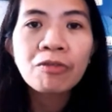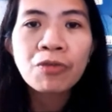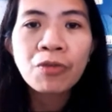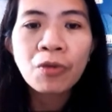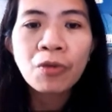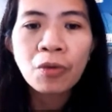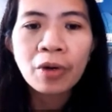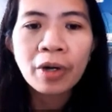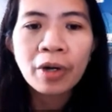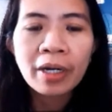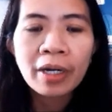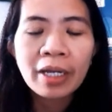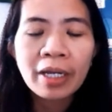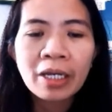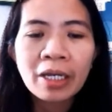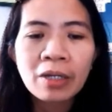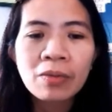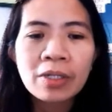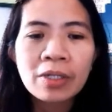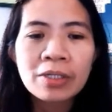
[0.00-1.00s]
4
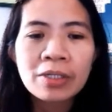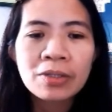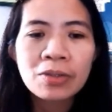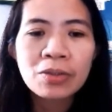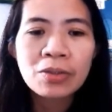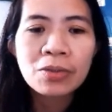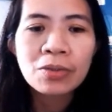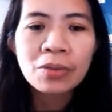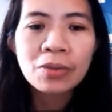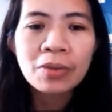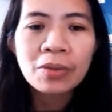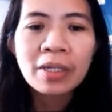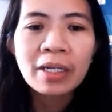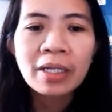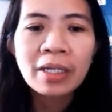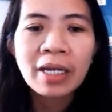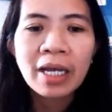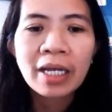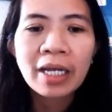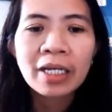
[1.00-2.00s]
equals to
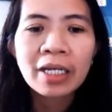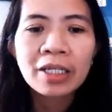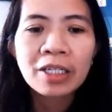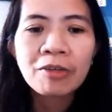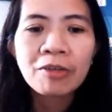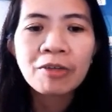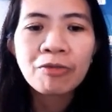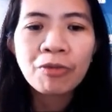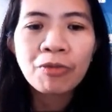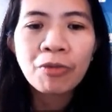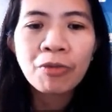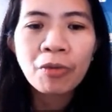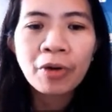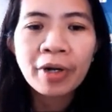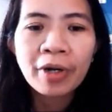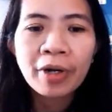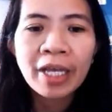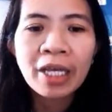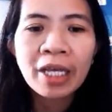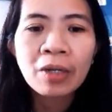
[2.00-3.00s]
negative 4
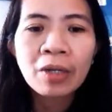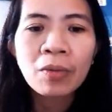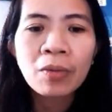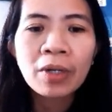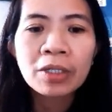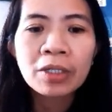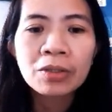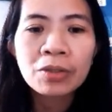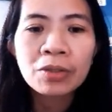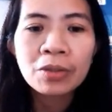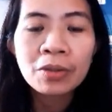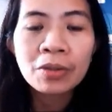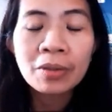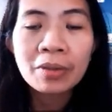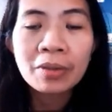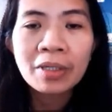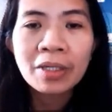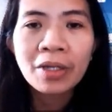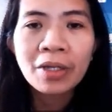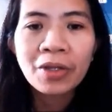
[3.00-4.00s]
equal to
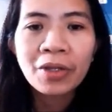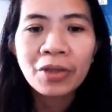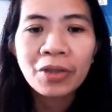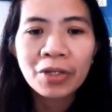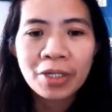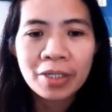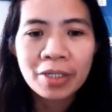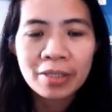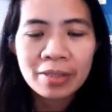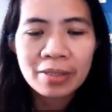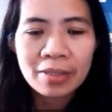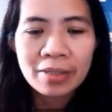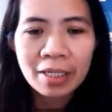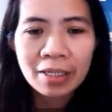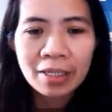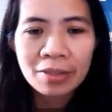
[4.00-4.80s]
36.